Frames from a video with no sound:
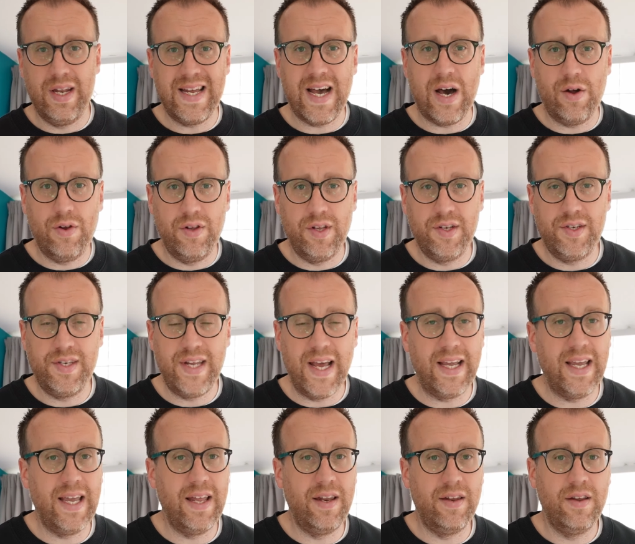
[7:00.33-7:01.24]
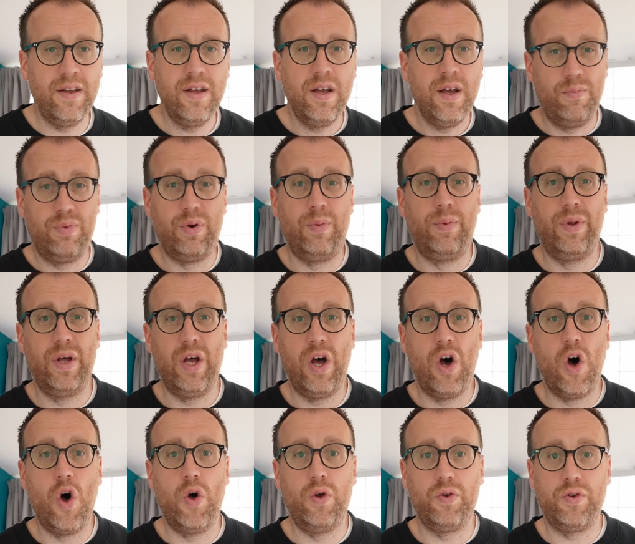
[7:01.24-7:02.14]
down this decking probably
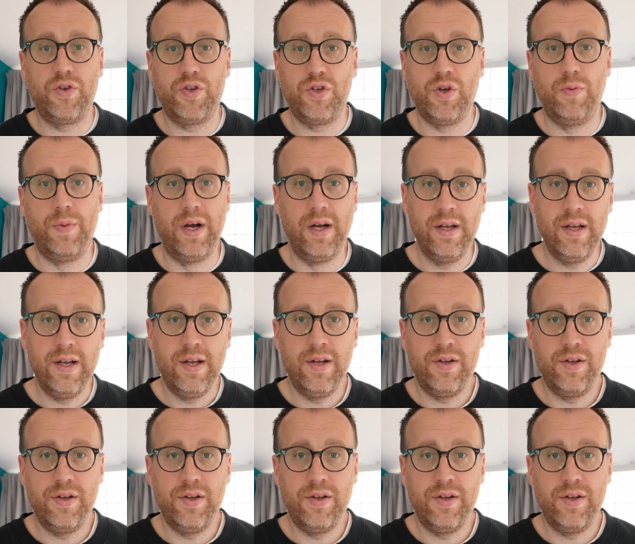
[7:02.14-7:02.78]
all summer.